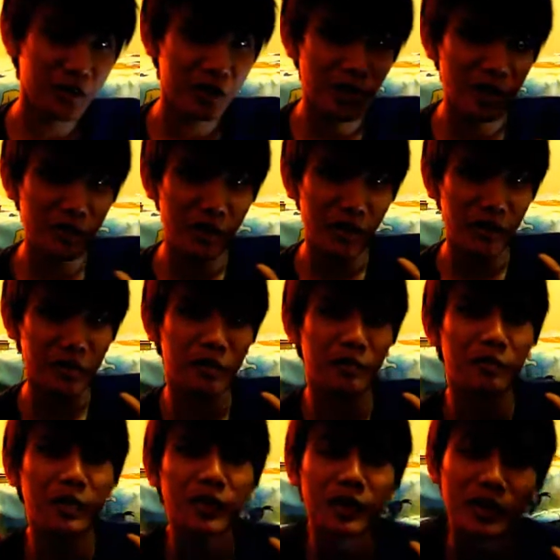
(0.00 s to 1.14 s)
to talk about
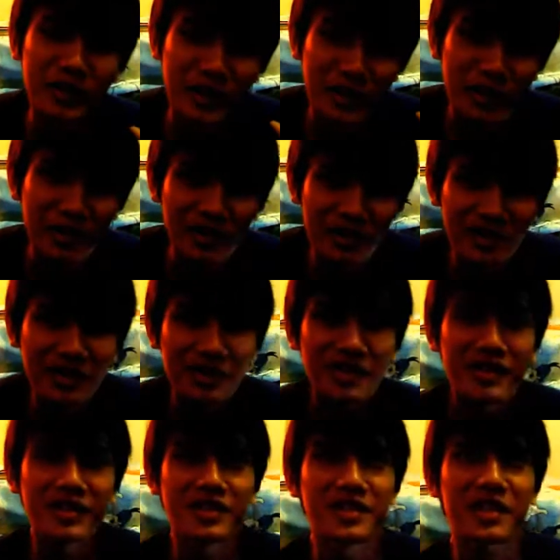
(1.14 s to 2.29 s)
because these
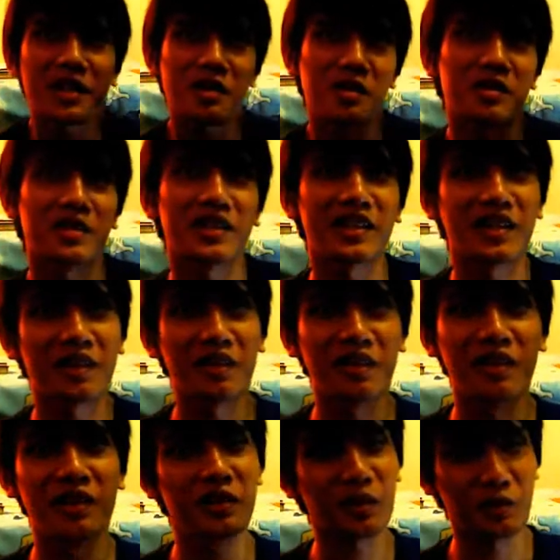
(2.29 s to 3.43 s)
scares, again,
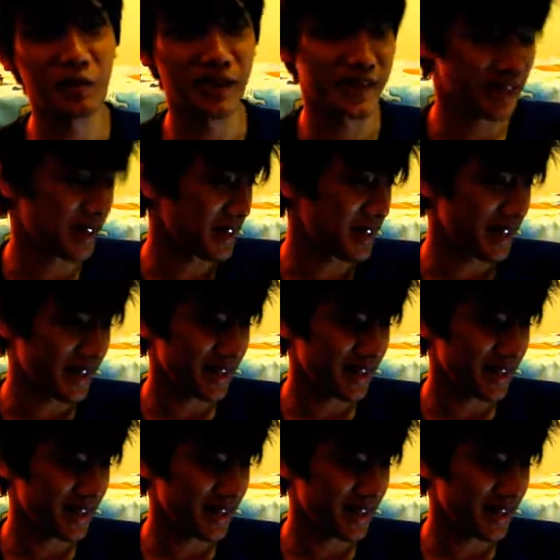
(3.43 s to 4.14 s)
they don't make sense.